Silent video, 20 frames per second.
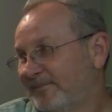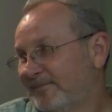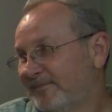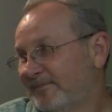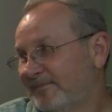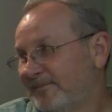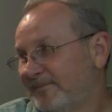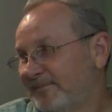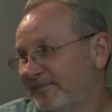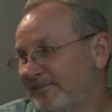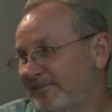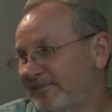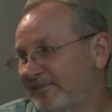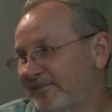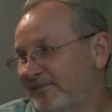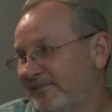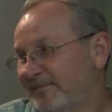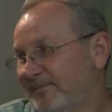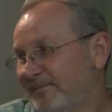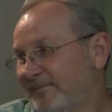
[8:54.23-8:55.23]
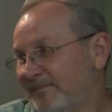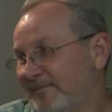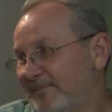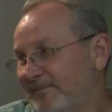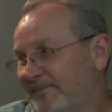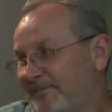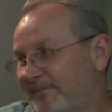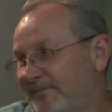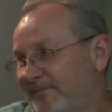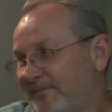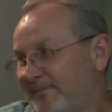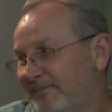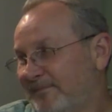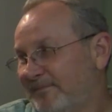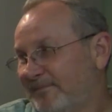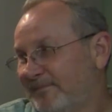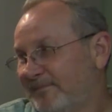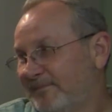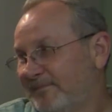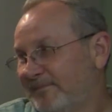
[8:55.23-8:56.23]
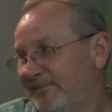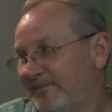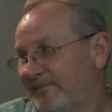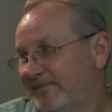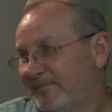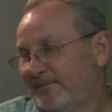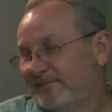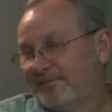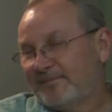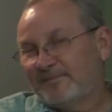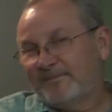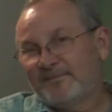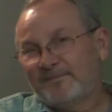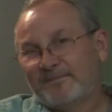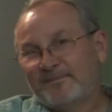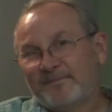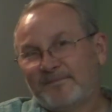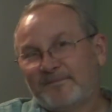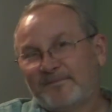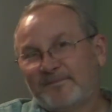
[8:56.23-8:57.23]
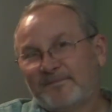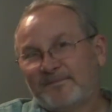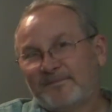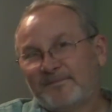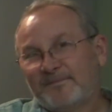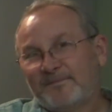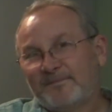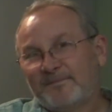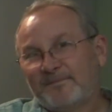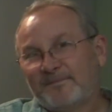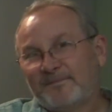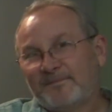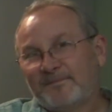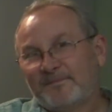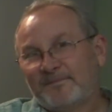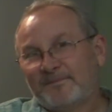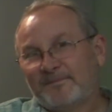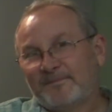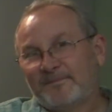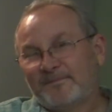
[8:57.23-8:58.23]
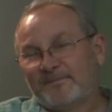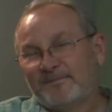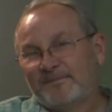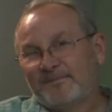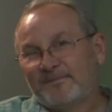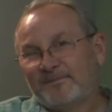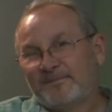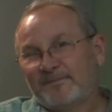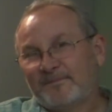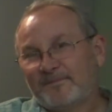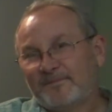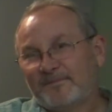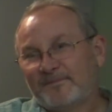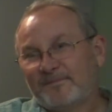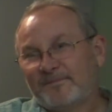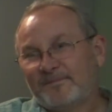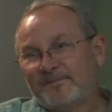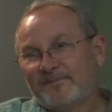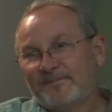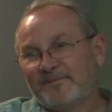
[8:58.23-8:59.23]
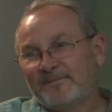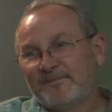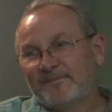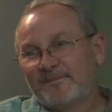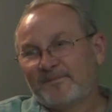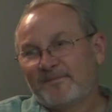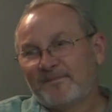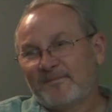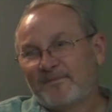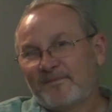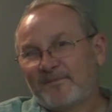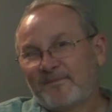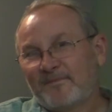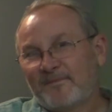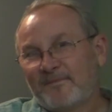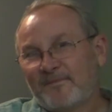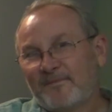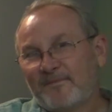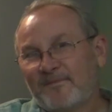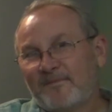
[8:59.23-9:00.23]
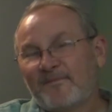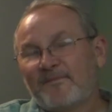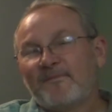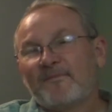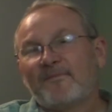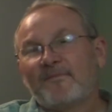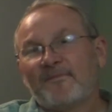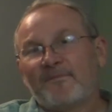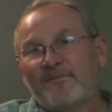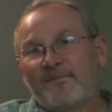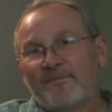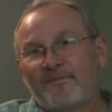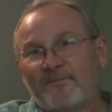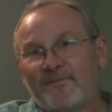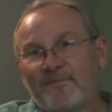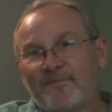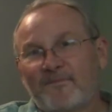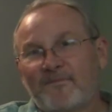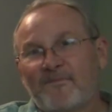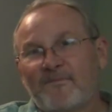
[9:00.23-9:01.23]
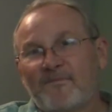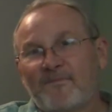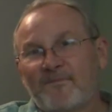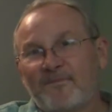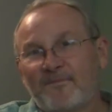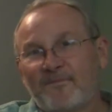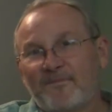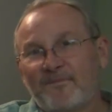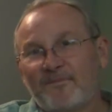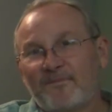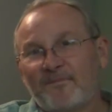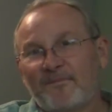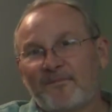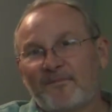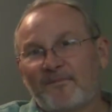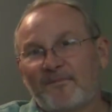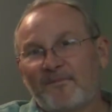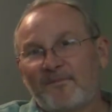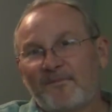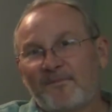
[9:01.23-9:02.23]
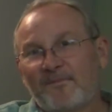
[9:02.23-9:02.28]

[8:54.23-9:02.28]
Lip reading: [no speech]